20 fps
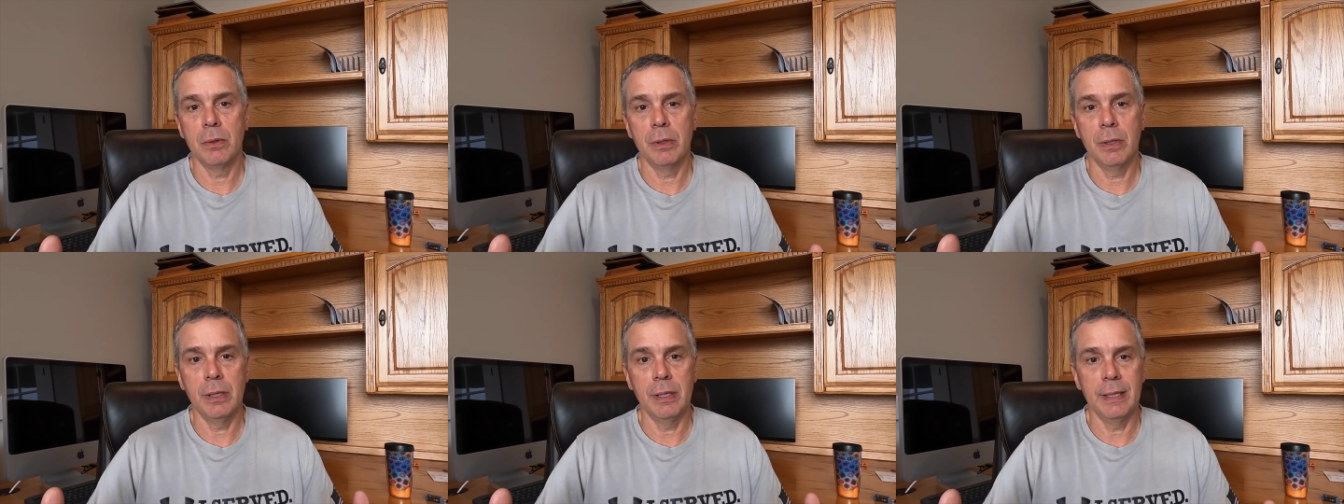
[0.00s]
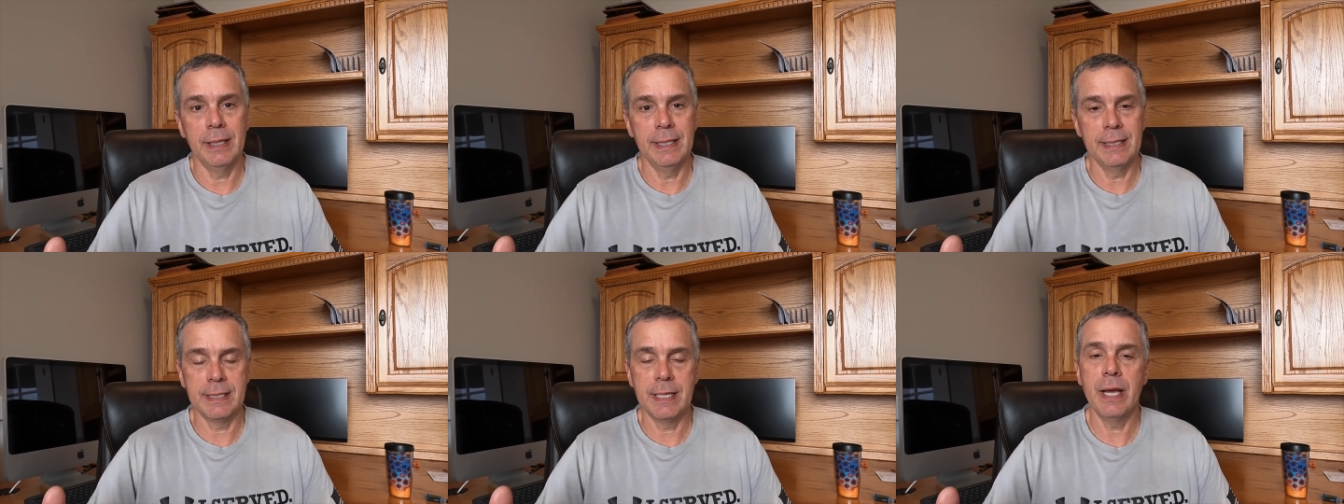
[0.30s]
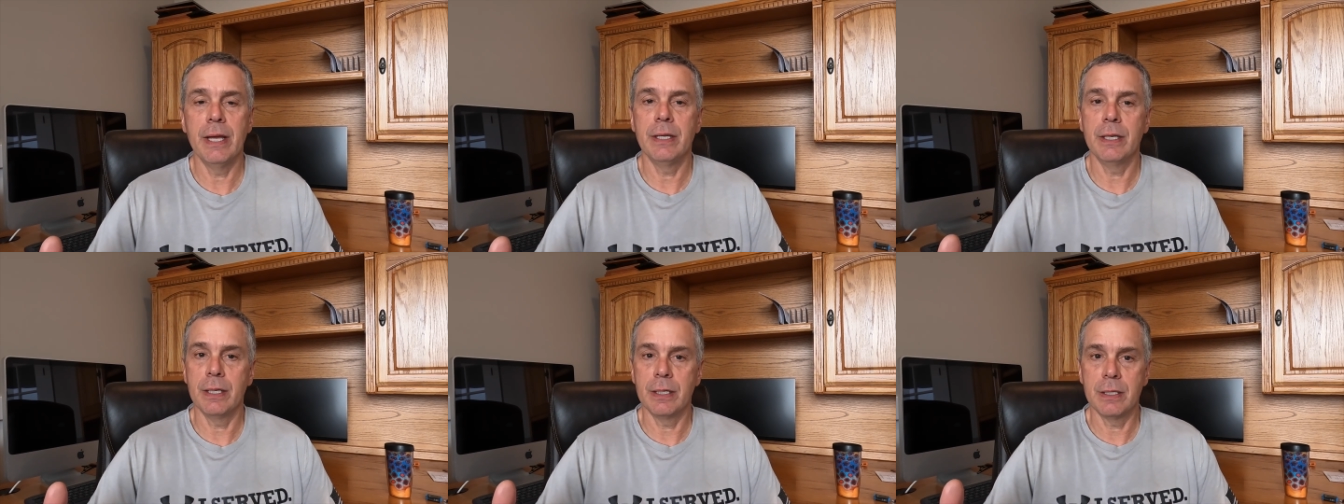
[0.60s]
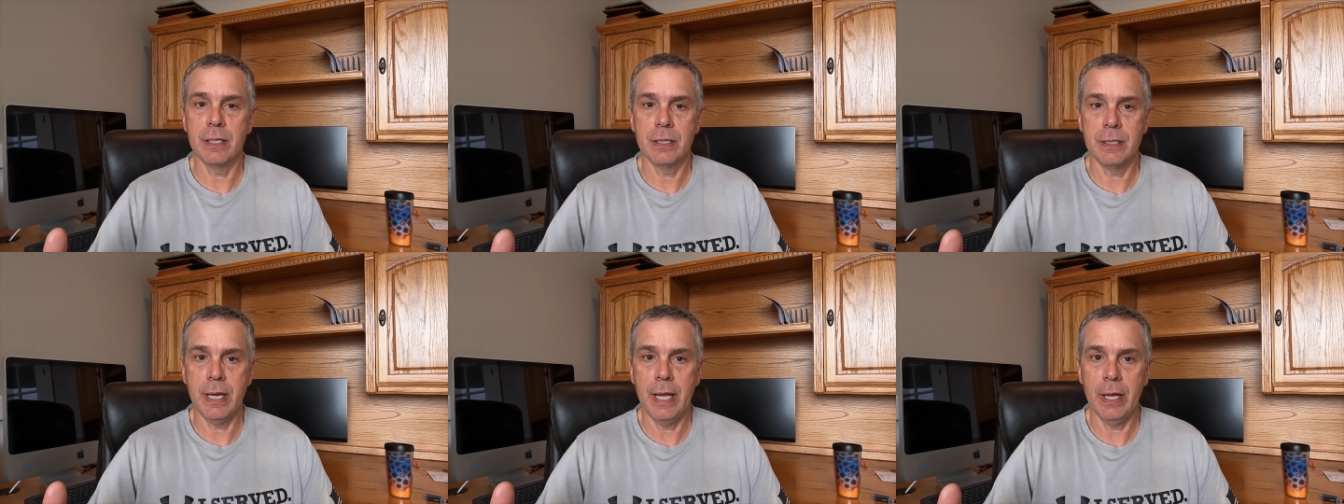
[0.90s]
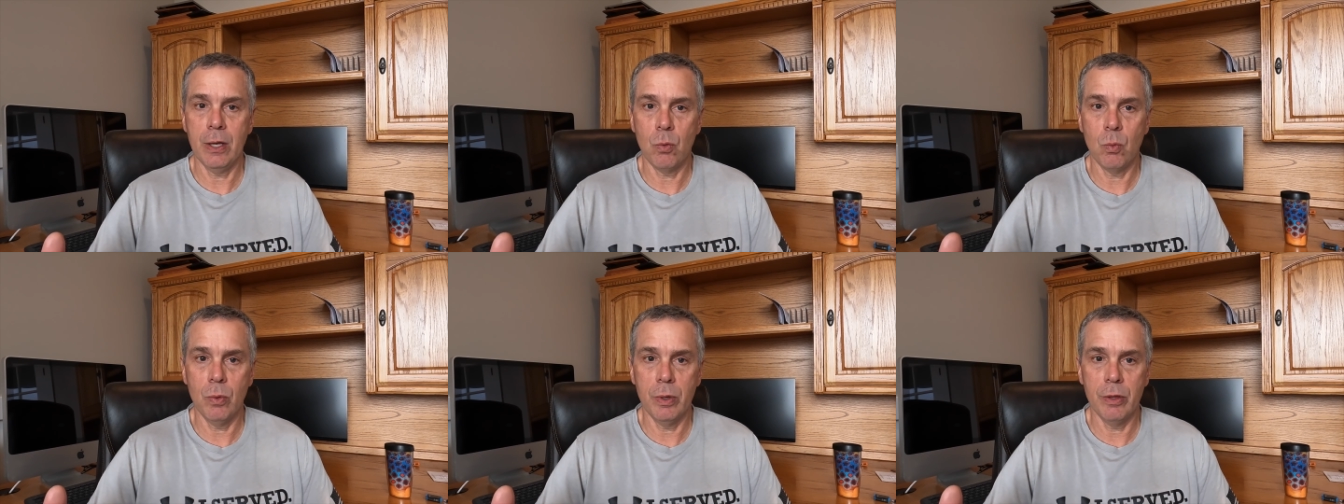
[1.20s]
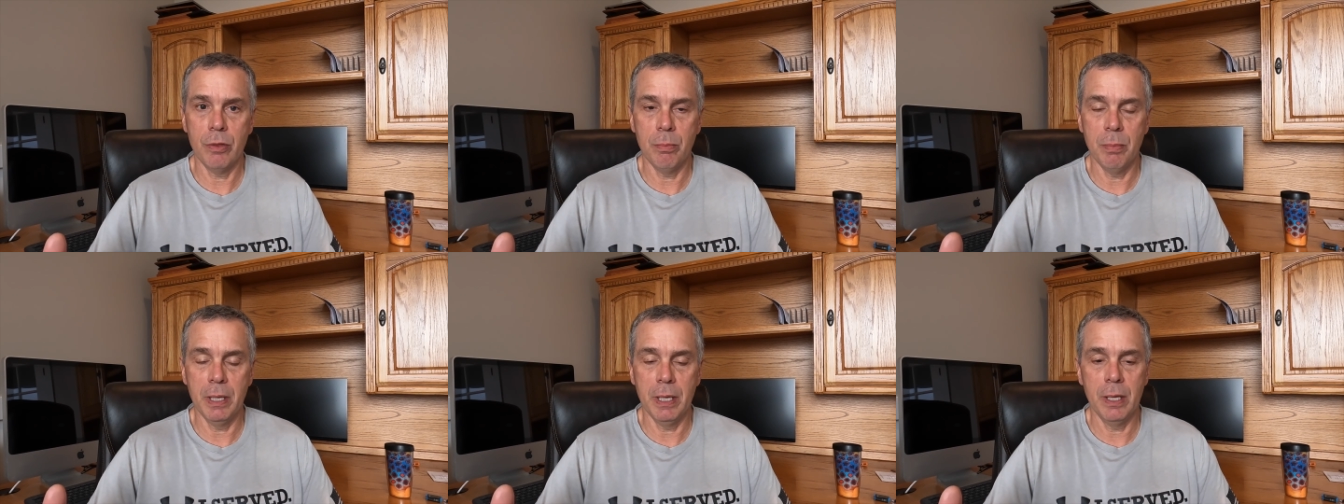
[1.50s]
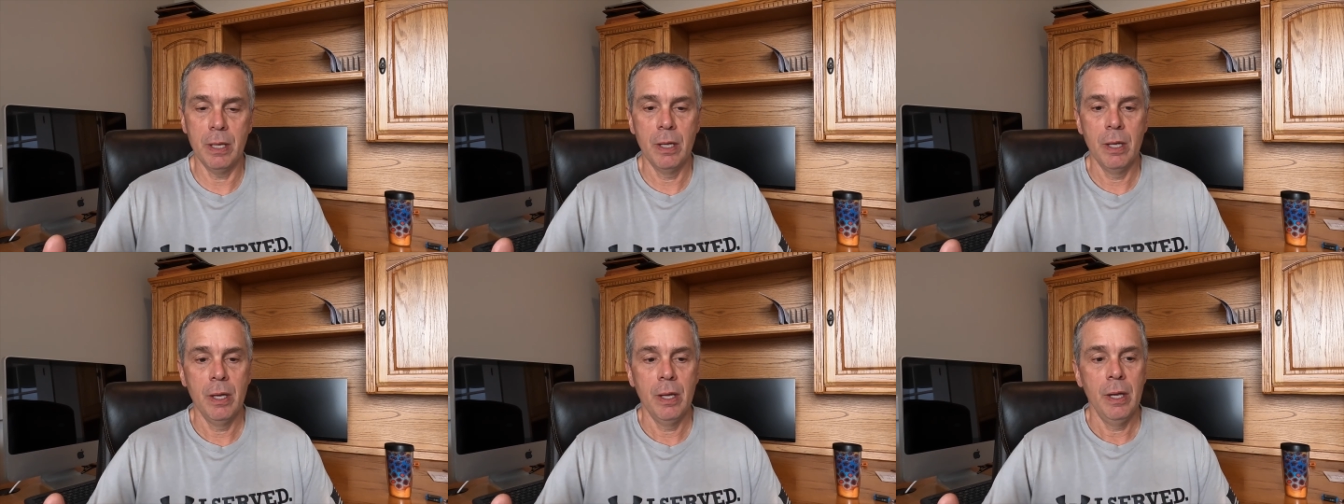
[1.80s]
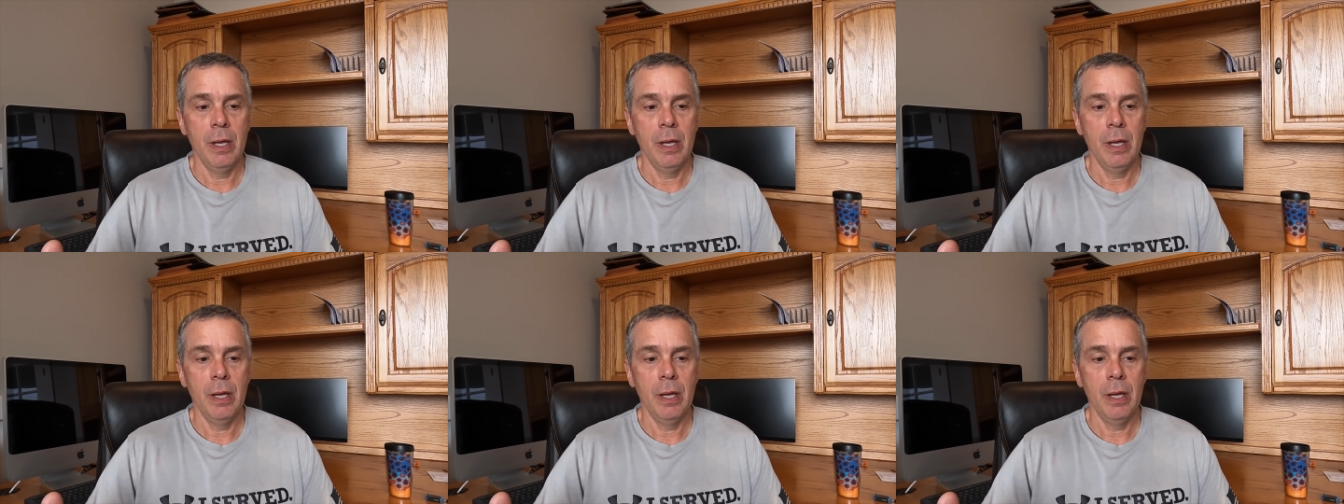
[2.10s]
uh, intending to take with me